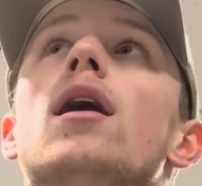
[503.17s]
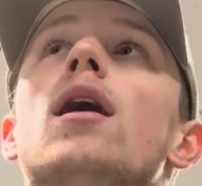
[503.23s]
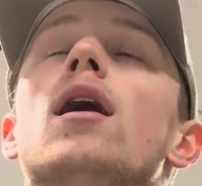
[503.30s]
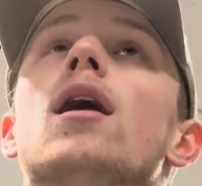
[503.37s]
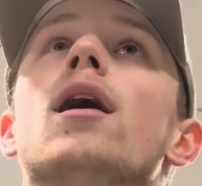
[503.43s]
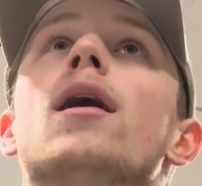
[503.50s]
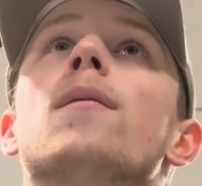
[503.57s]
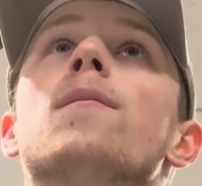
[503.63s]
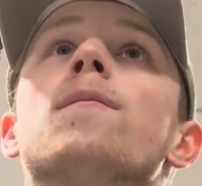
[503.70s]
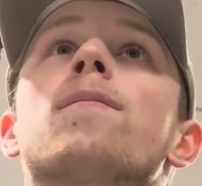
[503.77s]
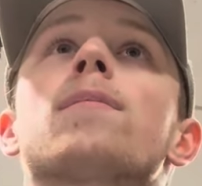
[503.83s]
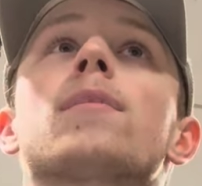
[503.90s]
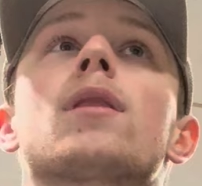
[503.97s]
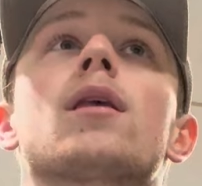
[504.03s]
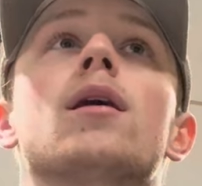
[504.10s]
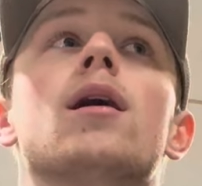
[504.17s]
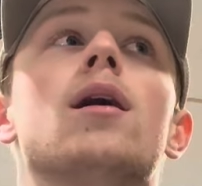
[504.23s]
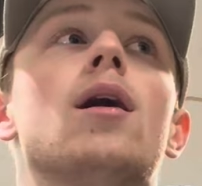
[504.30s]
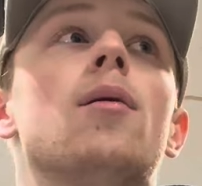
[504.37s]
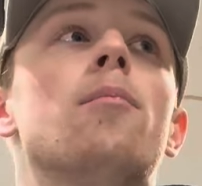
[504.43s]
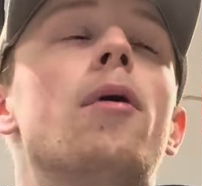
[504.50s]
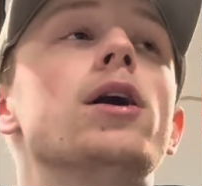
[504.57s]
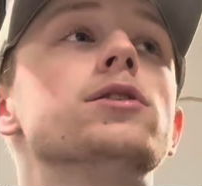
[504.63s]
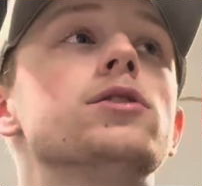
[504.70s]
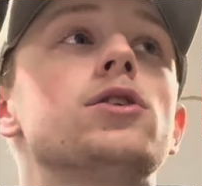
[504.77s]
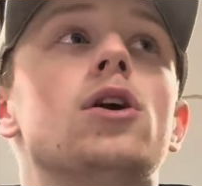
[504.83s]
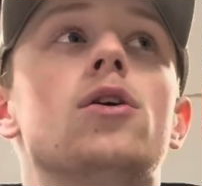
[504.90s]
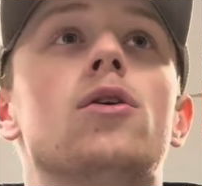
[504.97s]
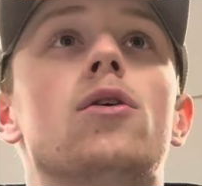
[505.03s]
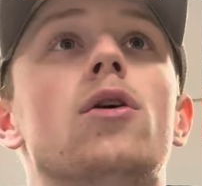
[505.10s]
a Buzz
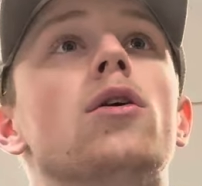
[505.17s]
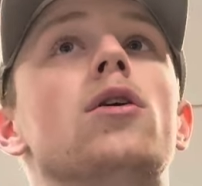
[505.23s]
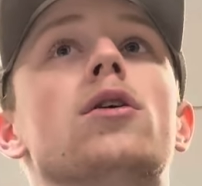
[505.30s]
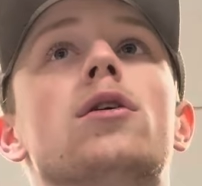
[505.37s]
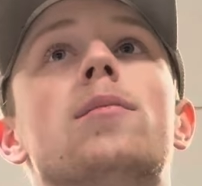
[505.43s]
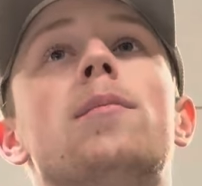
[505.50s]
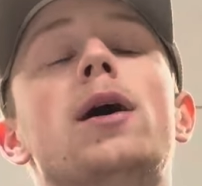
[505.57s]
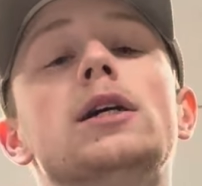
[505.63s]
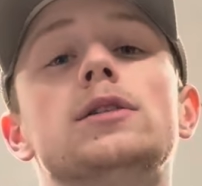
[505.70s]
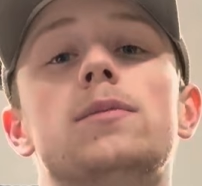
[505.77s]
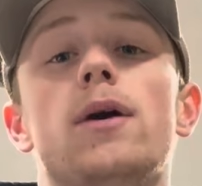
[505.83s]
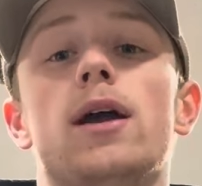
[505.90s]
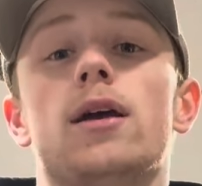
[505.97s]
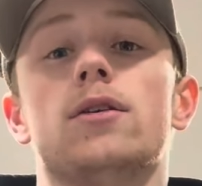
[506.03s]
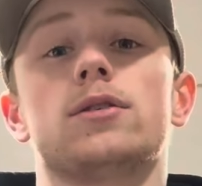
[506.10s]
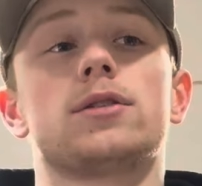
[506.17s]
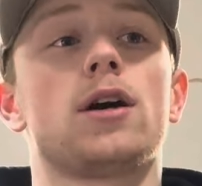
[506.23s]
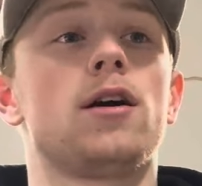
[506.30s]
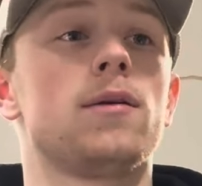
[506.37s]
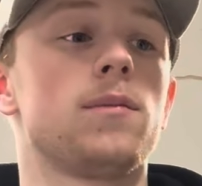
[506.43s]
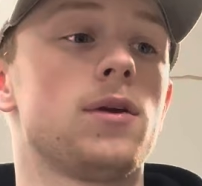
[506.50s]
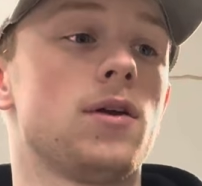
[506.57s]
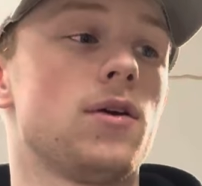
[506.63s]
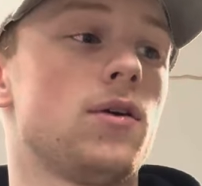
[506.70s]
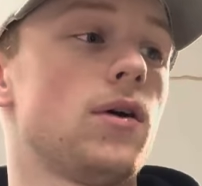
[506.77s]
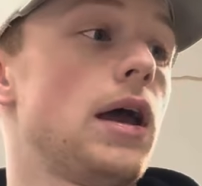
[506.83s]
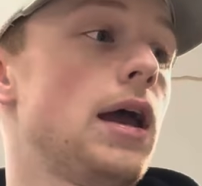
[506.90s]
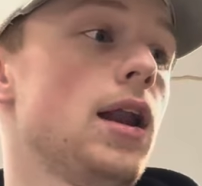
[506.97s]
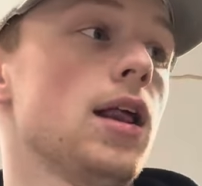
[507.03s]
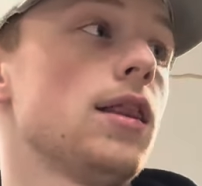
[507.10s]
Toad or a Buzz Bait or something,
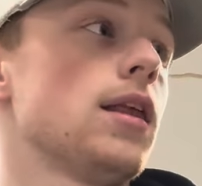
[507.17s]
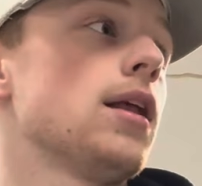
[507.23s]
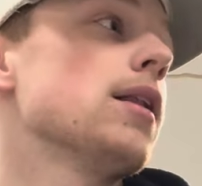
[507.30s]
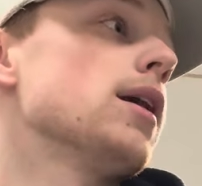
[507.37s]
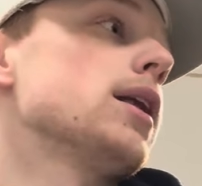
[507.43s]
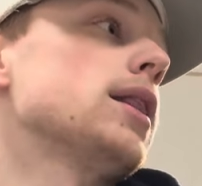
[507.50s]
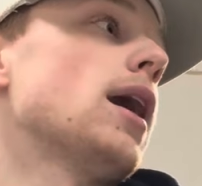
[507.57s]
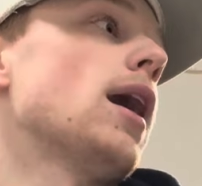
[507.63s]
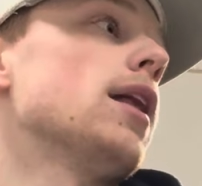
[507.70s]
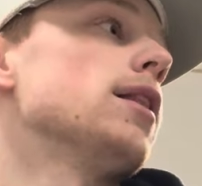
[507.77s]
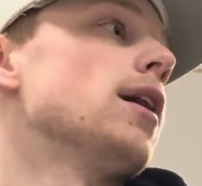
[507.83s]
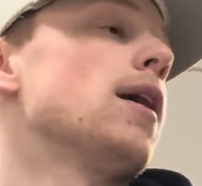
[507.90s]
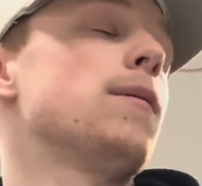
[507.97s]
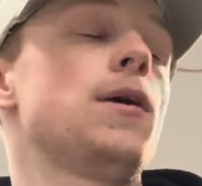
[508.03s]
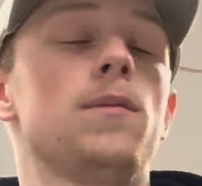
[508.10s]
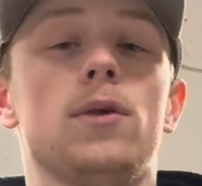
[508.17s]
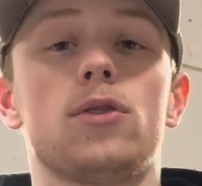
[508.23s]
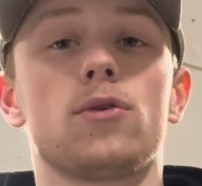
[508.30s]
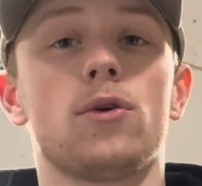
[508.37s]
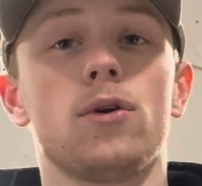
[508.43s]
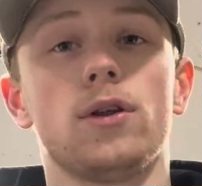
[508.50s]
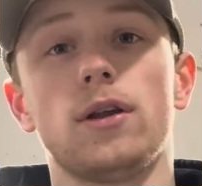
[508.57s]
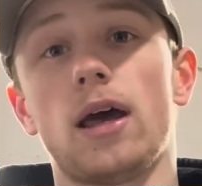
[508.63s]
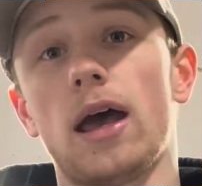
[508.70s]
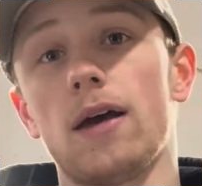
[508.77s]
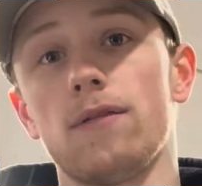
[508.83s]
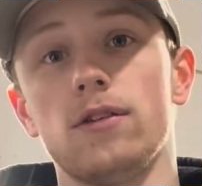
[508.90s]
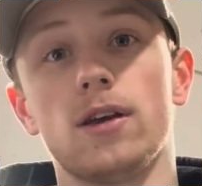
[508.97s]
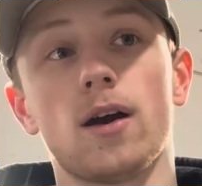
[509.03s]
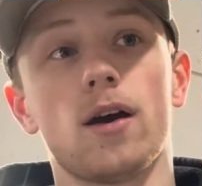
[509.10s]
anything like that I might be throwing in a
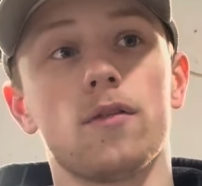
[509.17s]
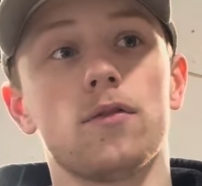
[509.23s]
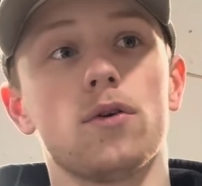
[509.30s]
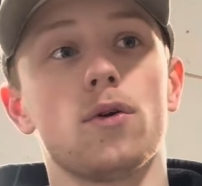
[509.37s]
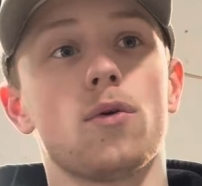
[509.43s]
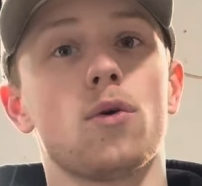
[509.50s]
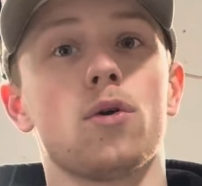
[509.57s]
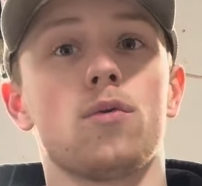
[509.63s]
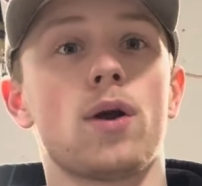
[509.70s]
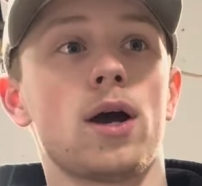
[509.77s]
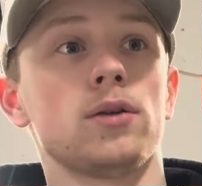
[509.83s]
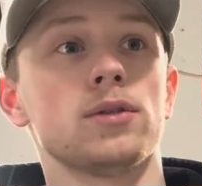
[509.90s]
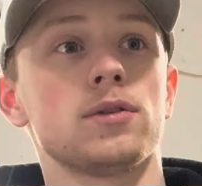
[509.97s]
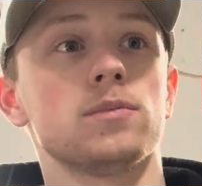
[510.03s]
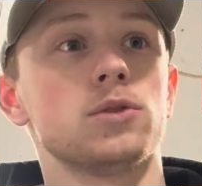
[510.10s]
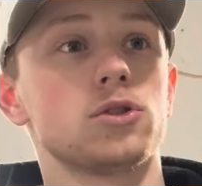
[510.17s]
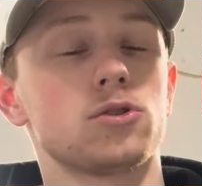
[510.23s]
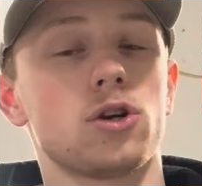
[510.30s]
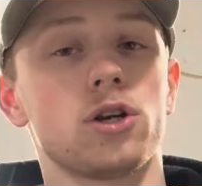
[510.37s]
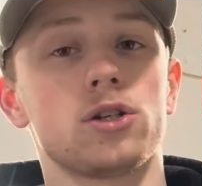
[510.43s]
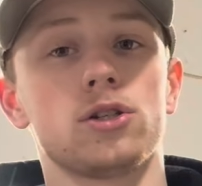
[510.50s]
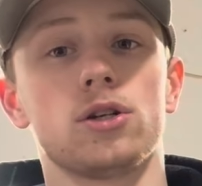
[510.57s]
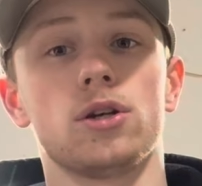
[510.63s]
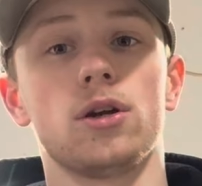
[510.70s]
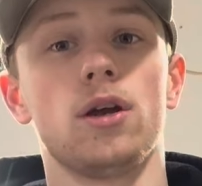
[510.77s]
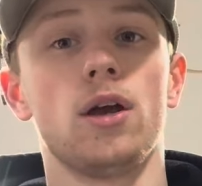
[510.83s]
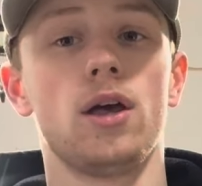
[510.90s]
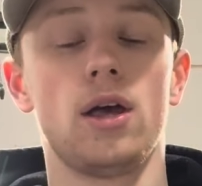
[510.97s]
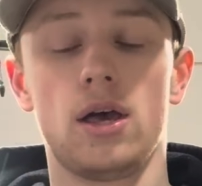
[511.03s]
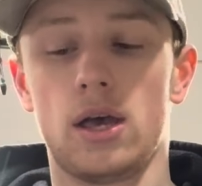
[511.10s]
heavy cover or around some structure.
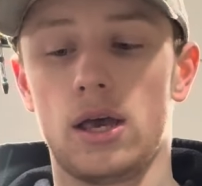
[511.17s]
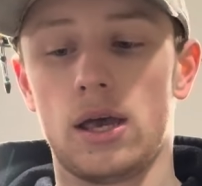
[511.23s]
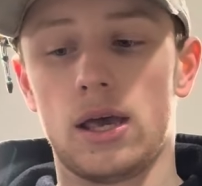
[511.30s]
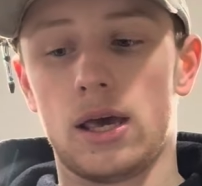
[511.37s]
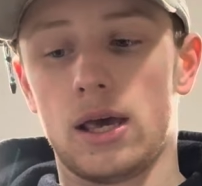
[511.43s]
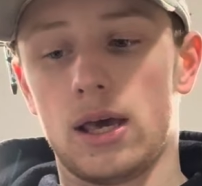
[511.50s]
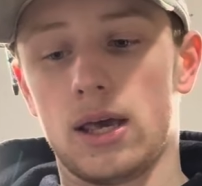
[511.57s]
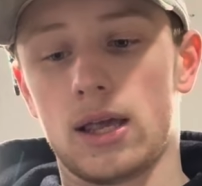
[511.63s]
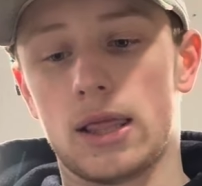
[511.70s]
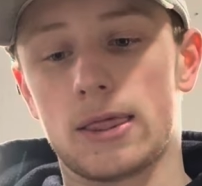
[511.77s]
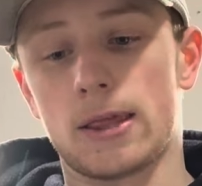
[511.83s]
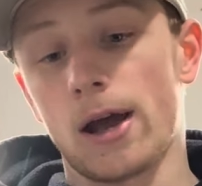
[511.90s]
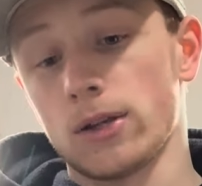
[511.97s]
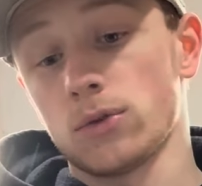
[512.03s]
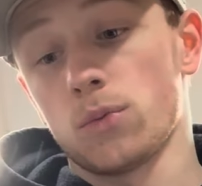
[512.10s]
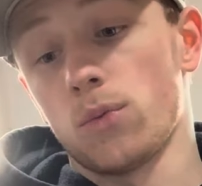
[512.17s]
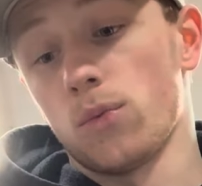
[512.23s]
That's